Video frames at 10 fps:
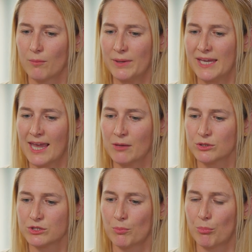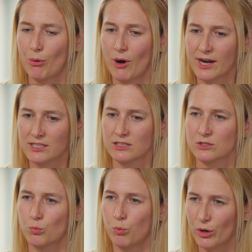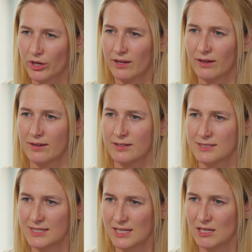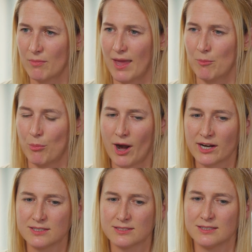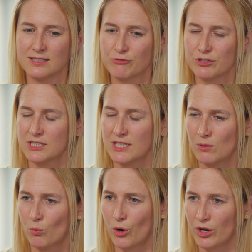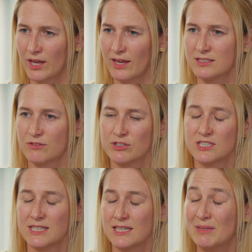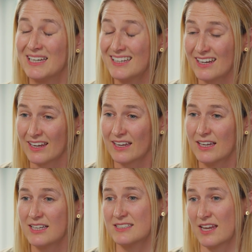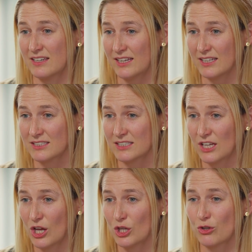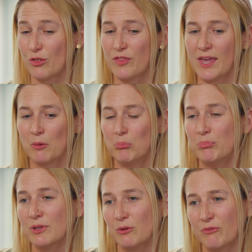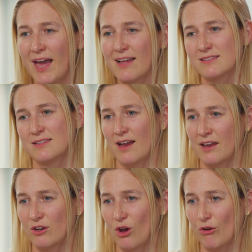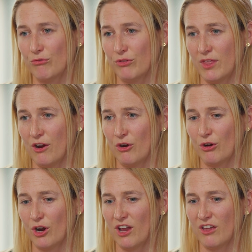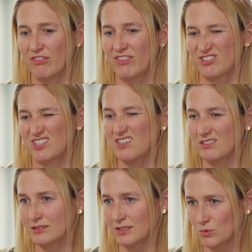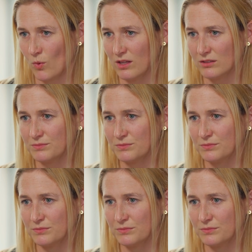being able to practice working in a team and practicing different team working and different team leading techniques, so that they can build that side of their skills as well.